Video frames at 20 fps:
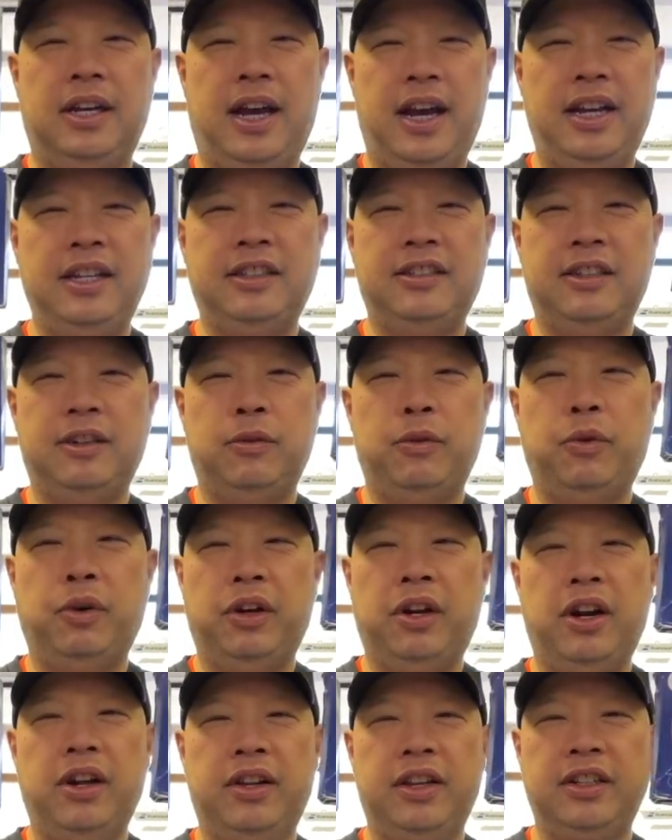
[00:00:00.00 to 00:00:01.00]
Guys,
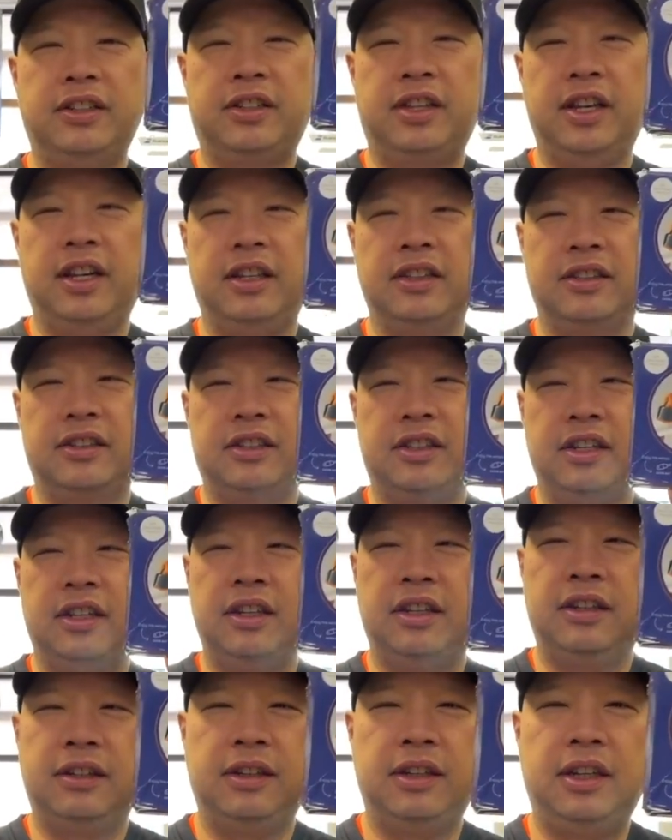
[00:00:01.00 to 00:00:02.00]
what are these things?
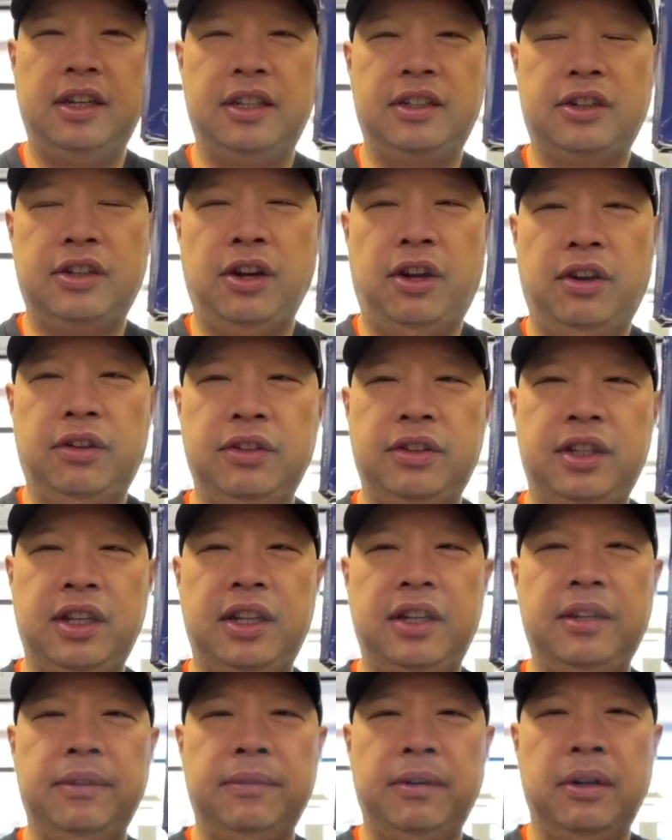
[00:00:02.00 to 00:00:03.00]
It's called
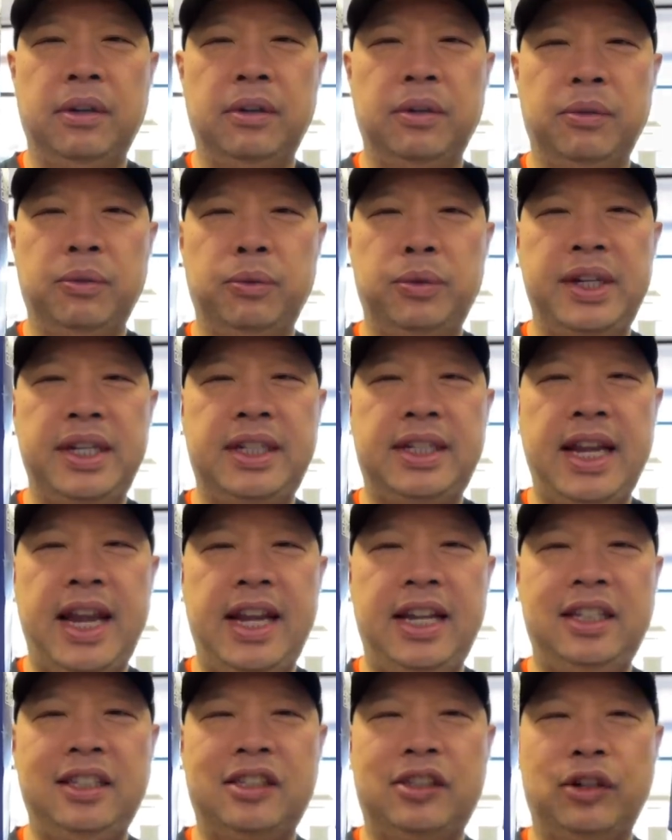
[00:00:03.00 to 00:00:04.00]
the
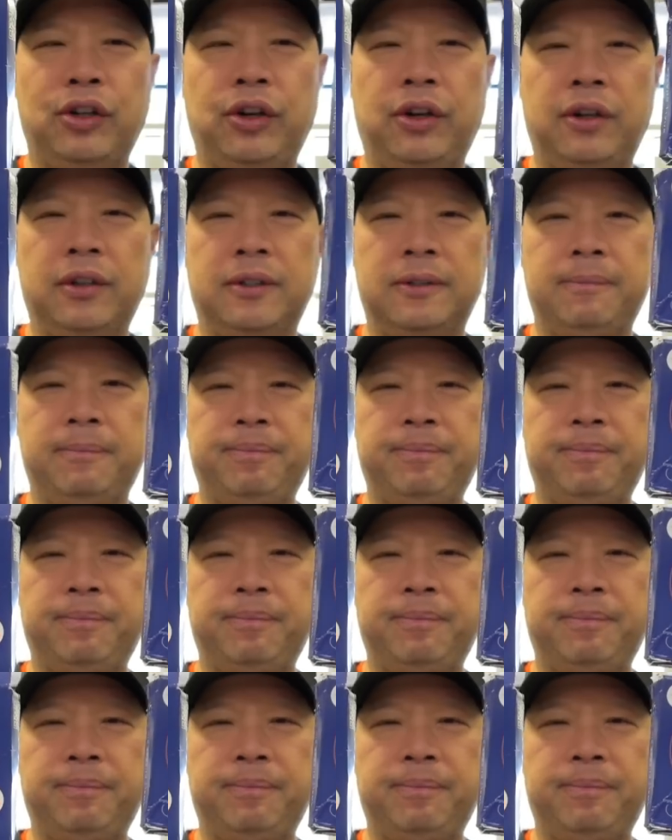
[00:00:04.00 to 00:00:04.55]
retenser.